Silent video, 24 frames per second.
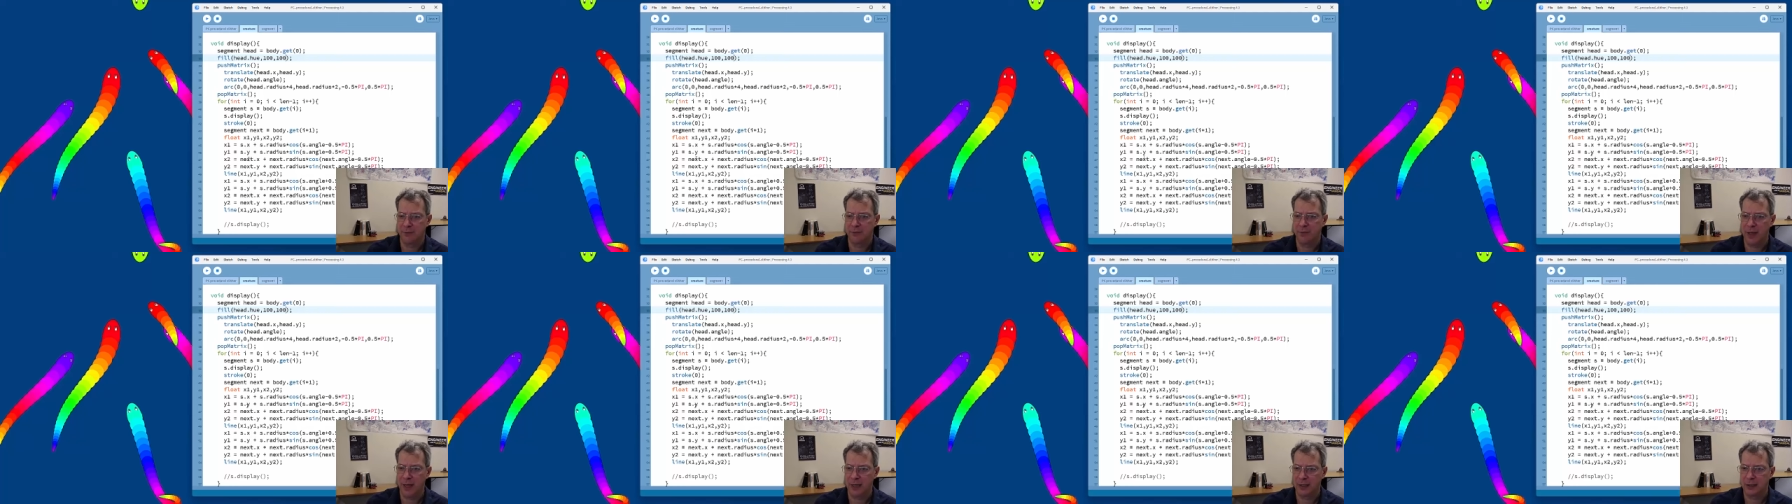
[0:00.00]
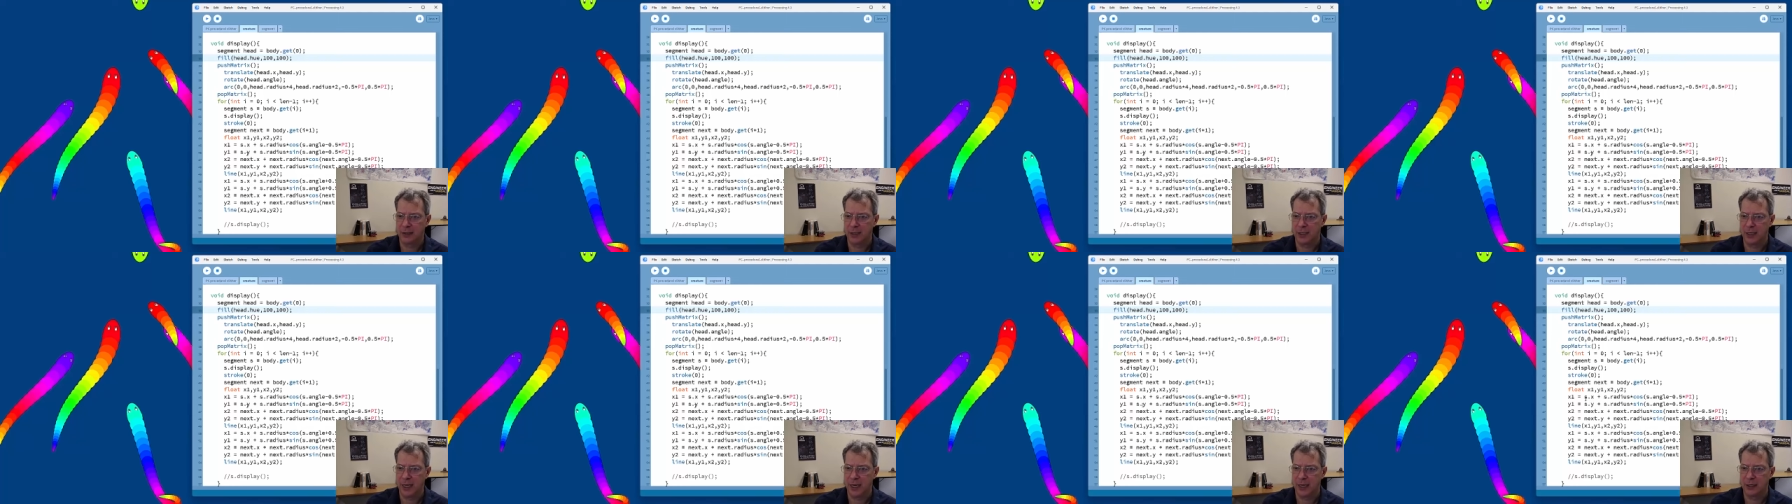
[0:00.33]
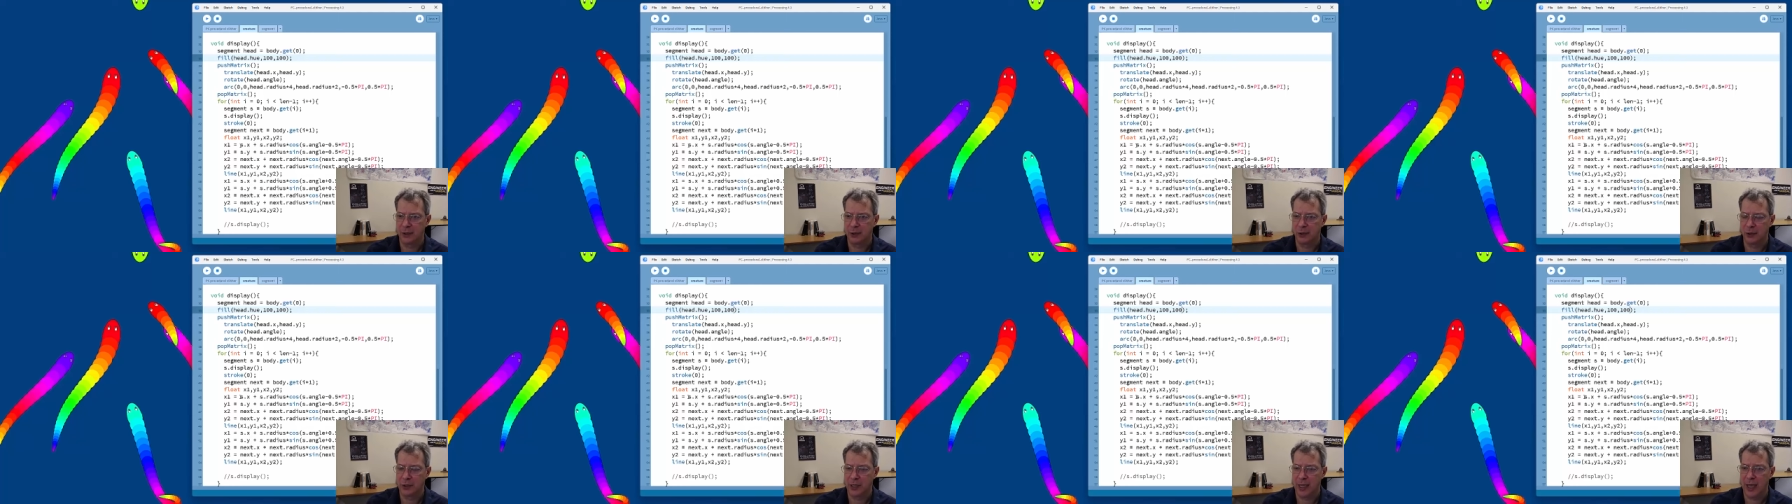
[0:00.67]
effect to take
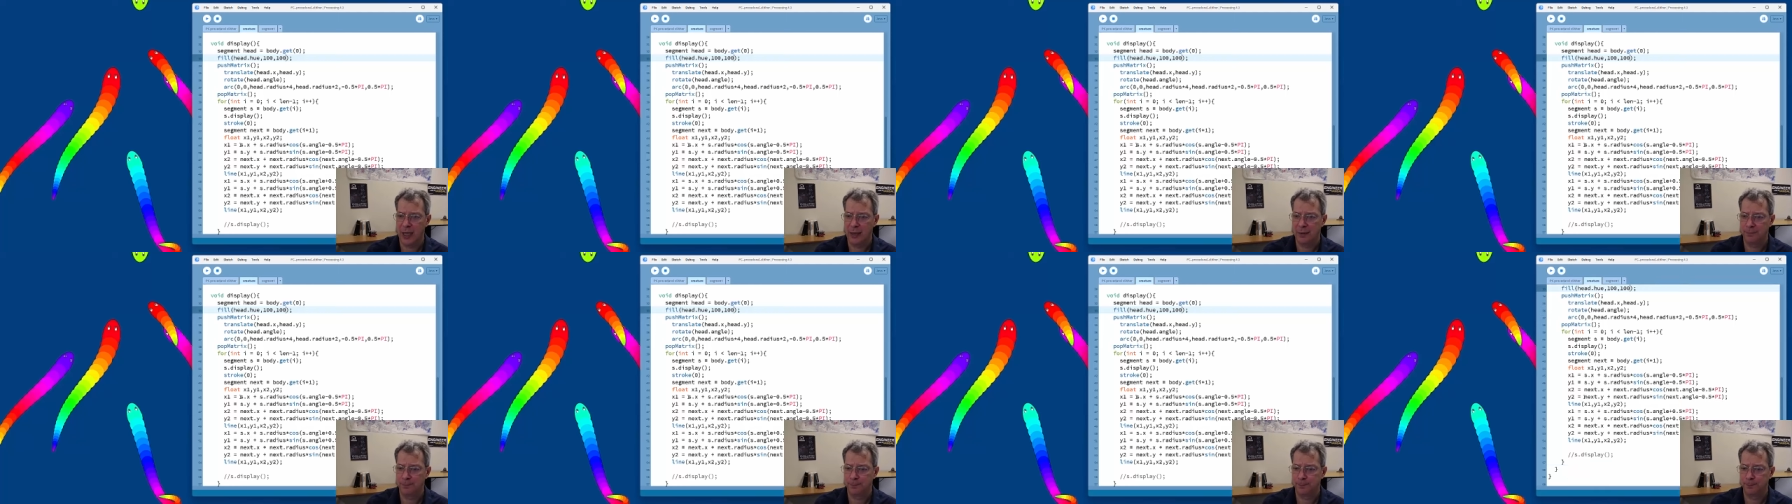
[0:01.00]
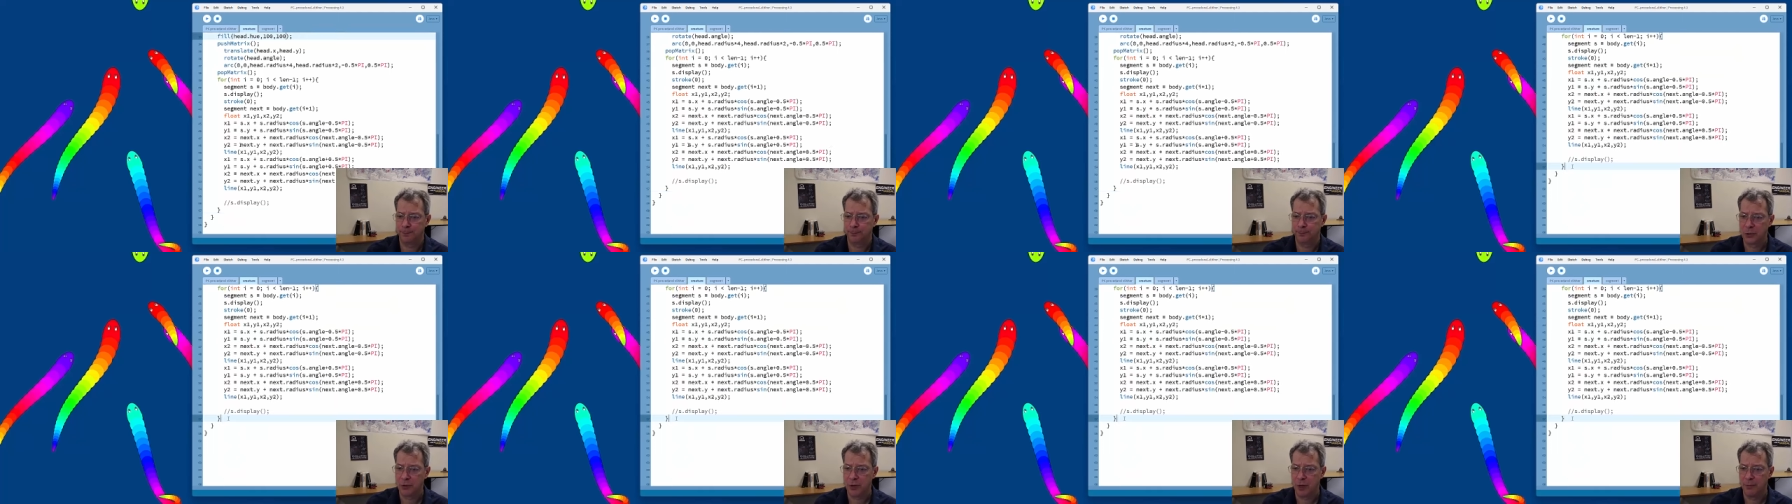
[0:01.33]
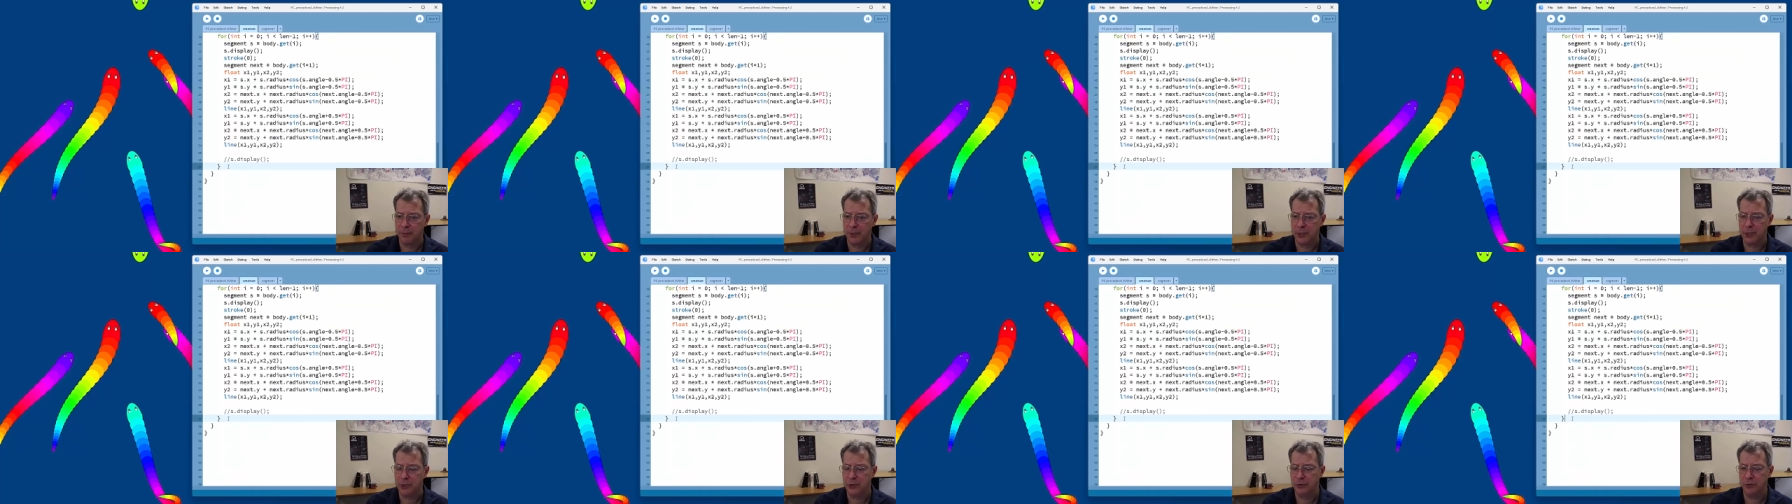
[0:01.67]
a look at. So
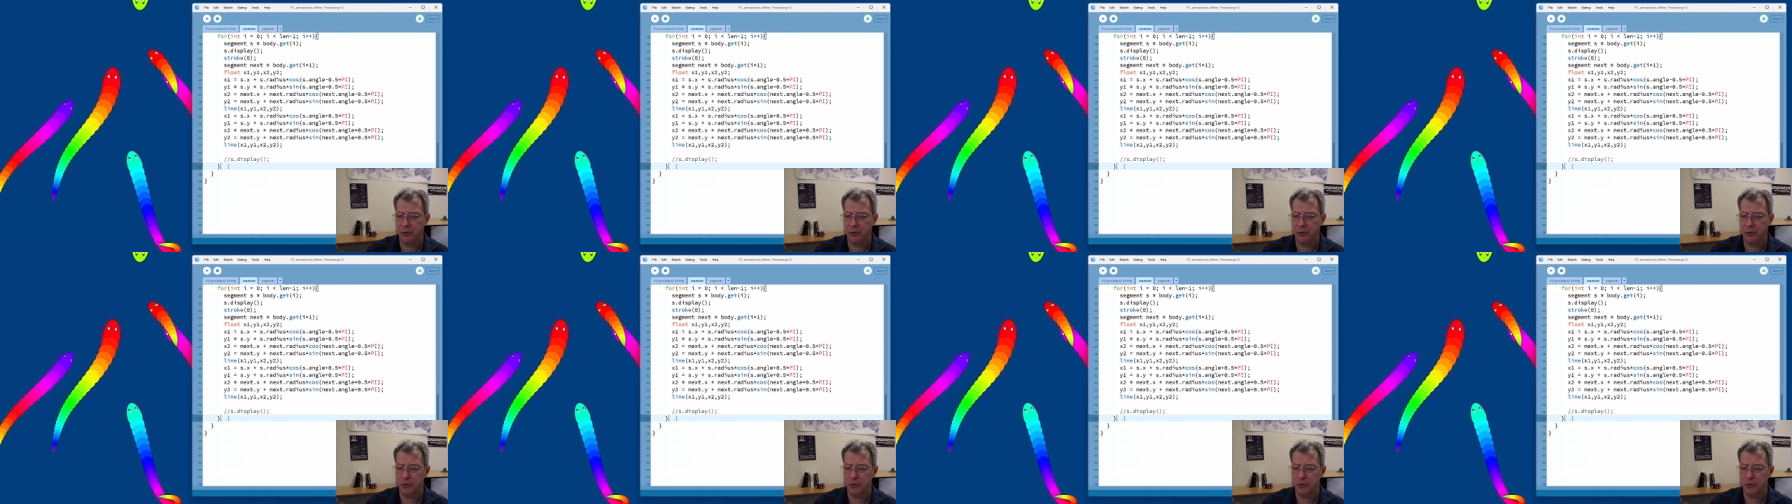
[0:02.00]
I'm going to